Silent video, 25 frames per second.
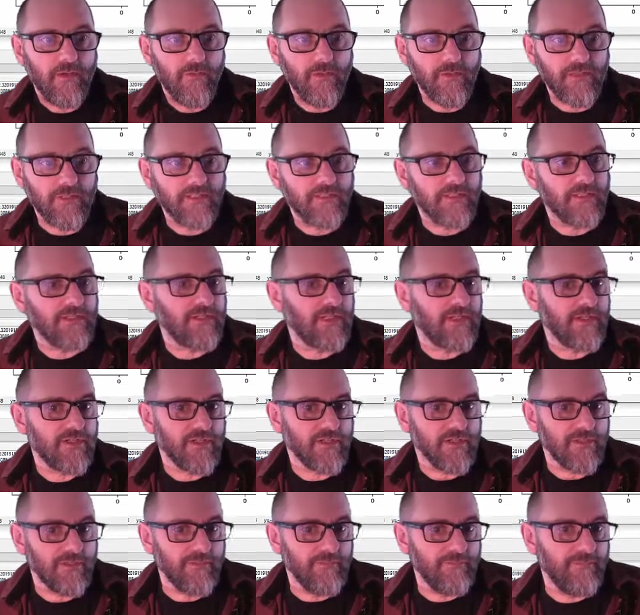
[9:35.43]
which is
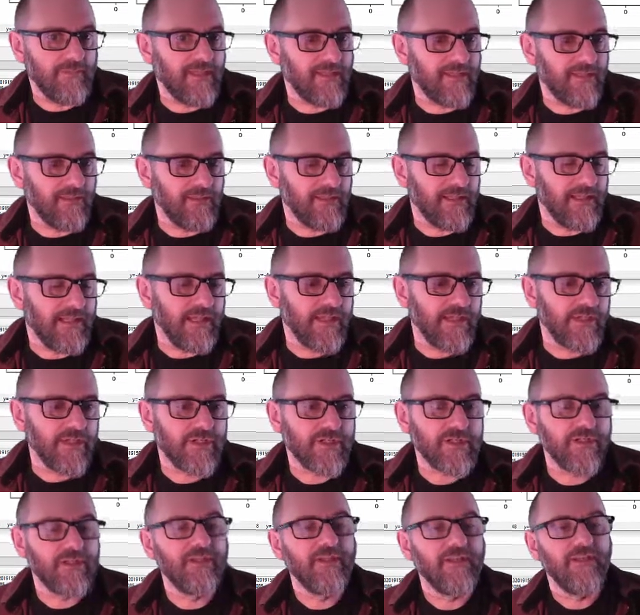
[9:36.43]
essentially the
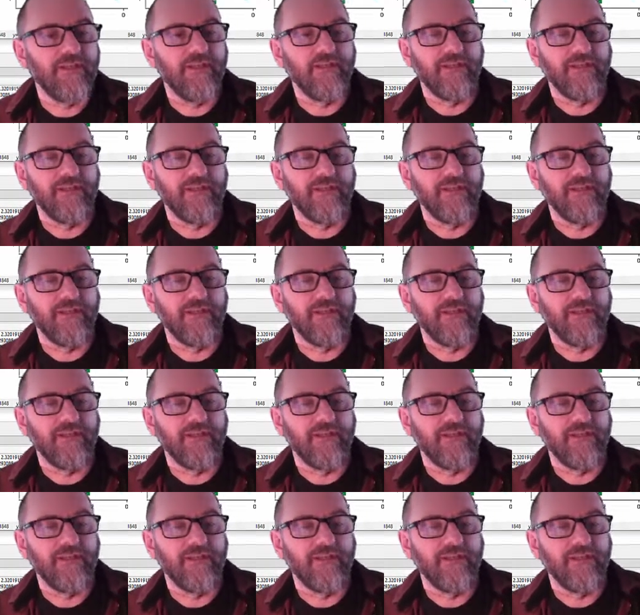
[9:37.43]
middle-ish,